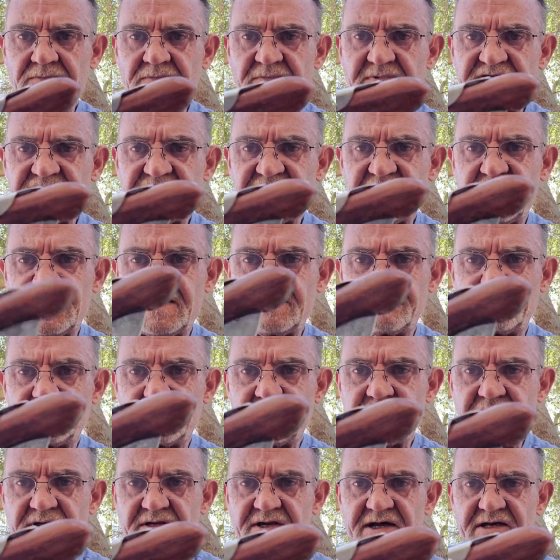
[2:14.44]
See that?
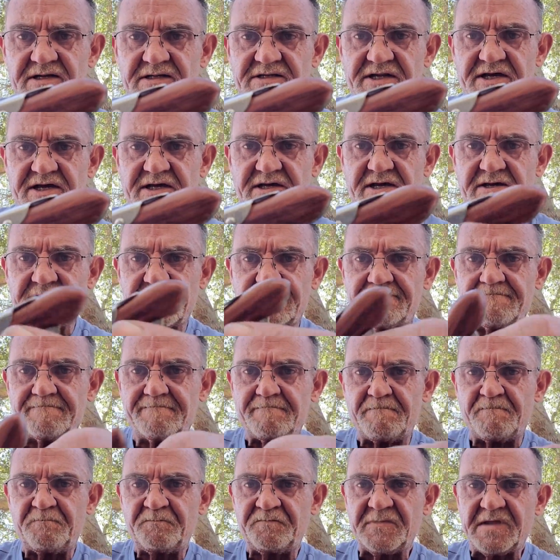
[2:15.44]
Nail nick.
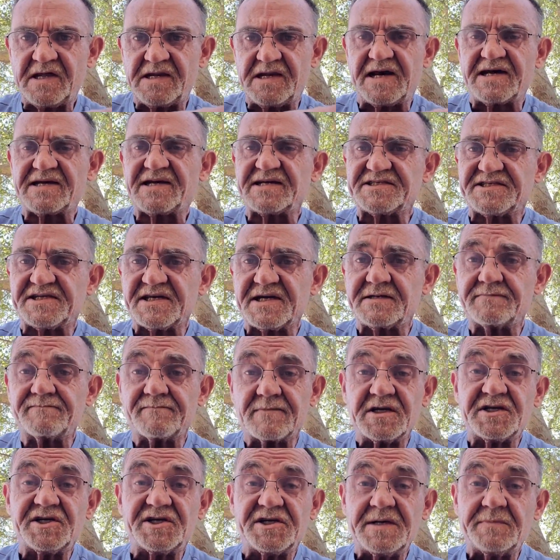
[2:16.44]
And like I said,
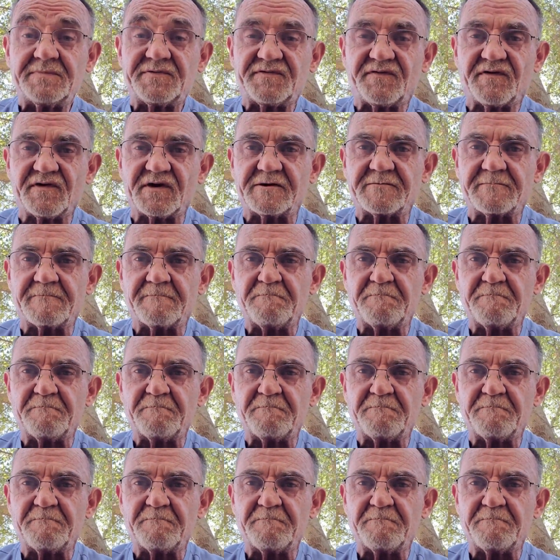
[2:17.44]
sheep's foot.